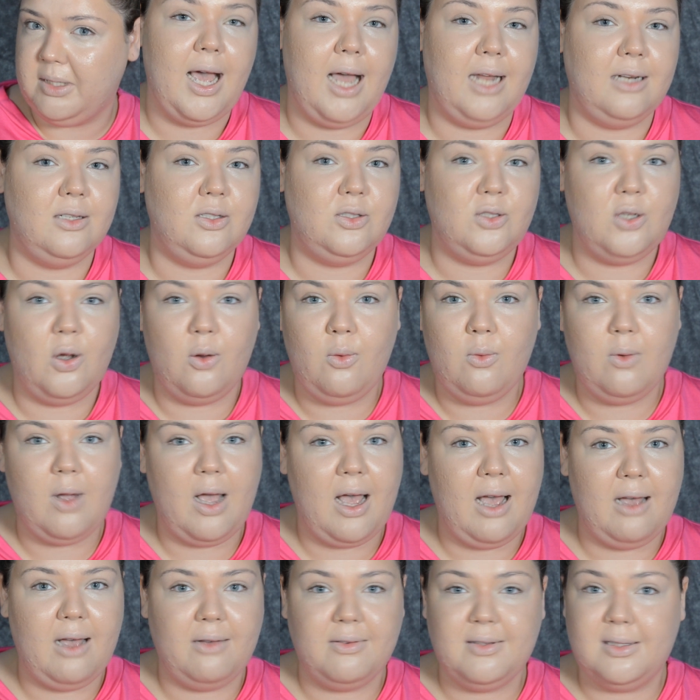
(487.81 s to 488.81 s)
I don't
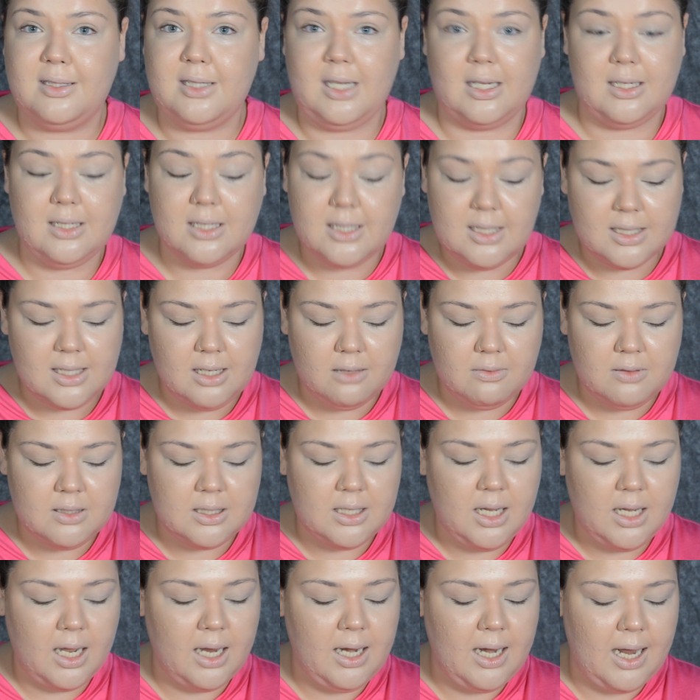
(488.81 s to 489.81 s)
have sensitive
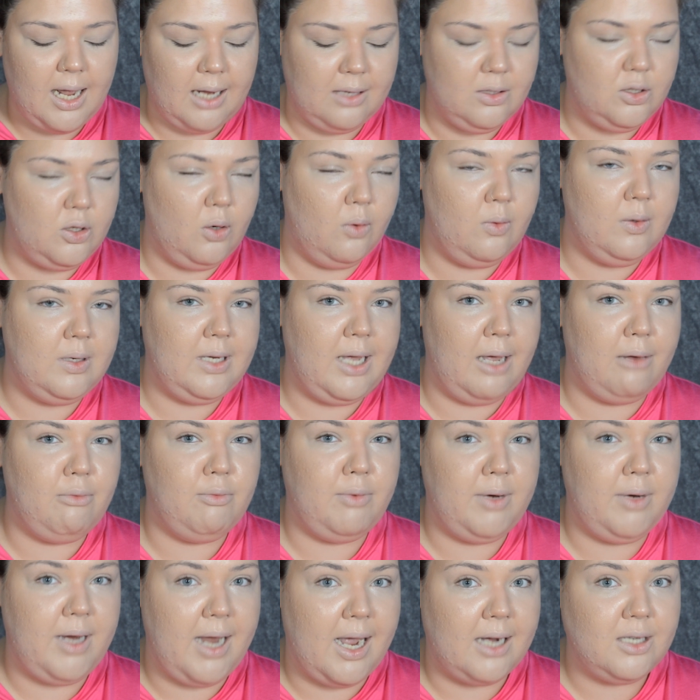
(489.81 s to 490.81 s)
skin, I don't get
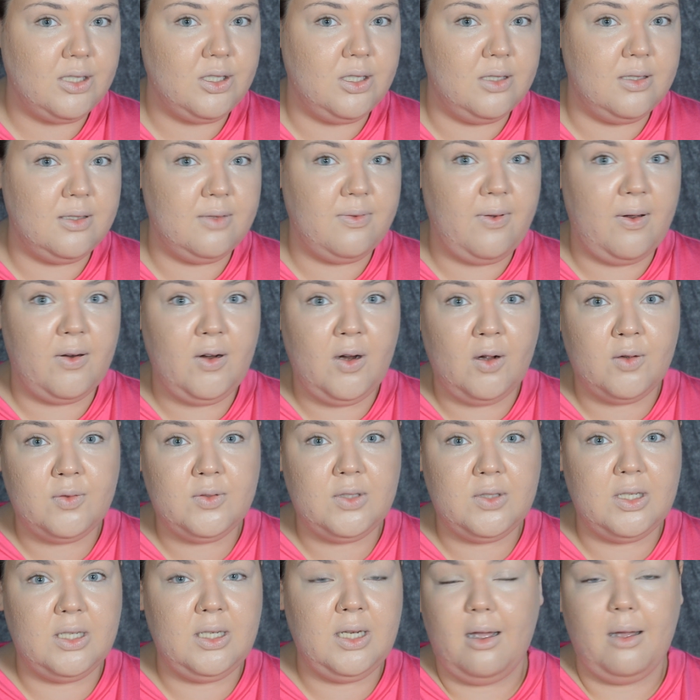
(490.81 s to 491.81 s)
reactions very
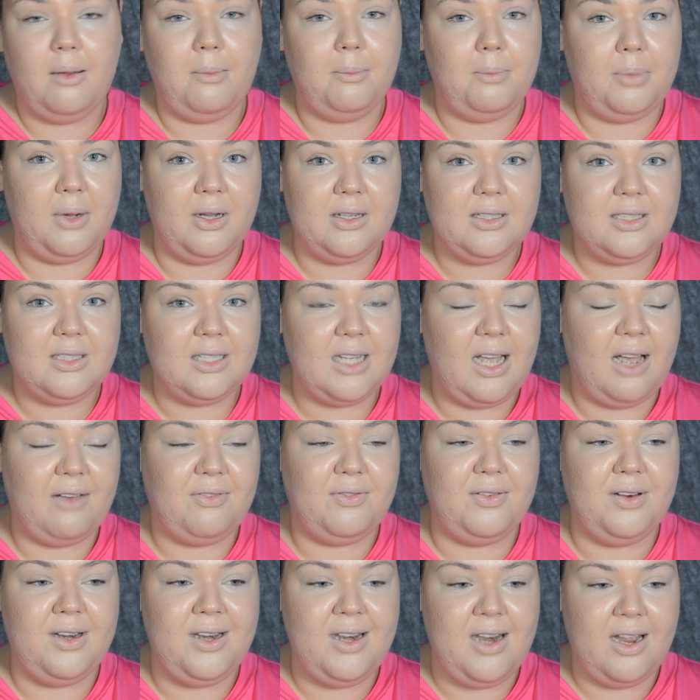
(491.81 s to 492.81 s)
often, but I've
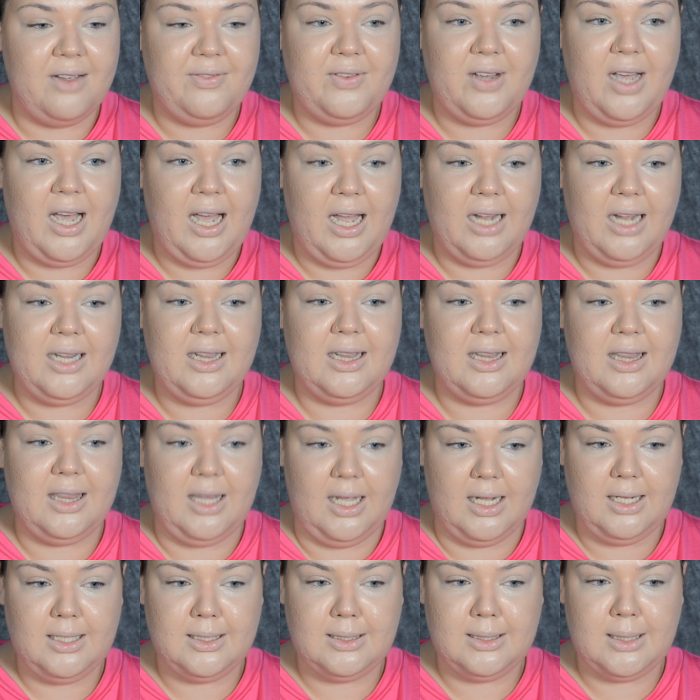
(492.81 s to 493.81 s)
never had
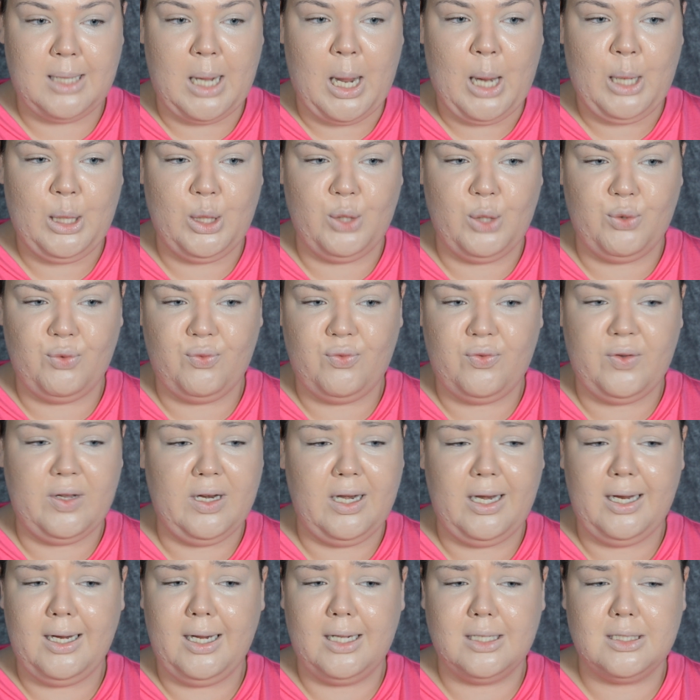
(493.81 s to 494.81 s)
this kind of
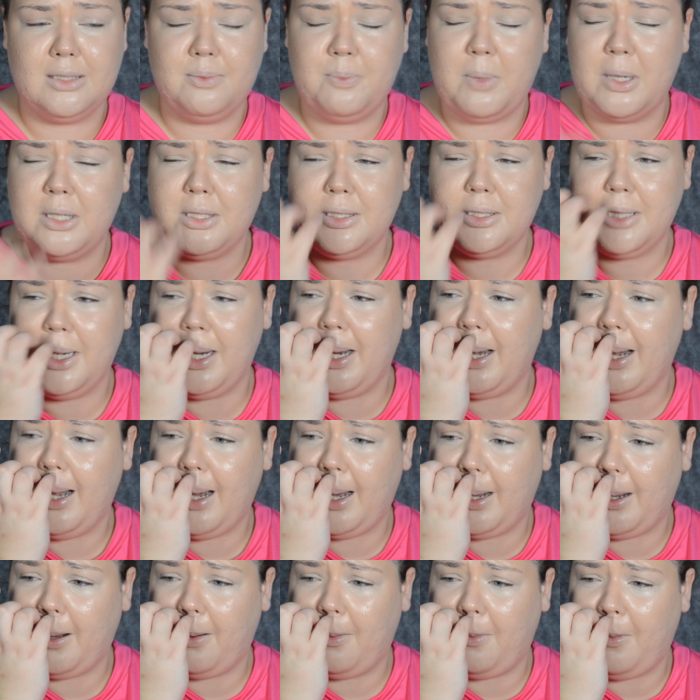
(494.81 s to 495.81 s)
feeling, especially
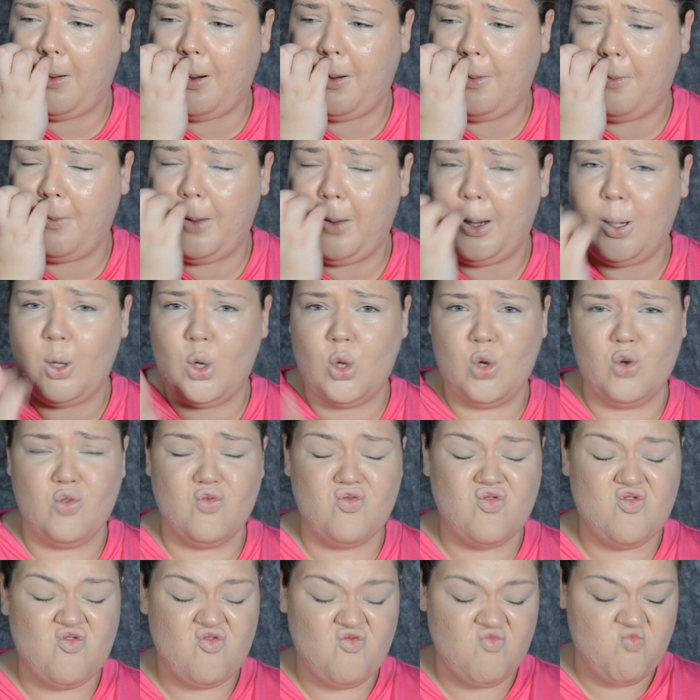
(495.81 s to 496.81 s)
like around my
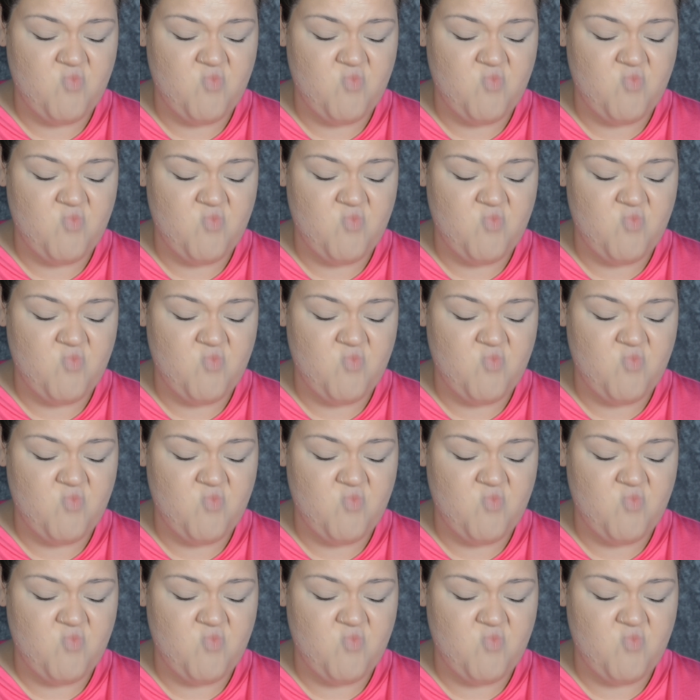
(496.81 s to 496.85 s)
nose.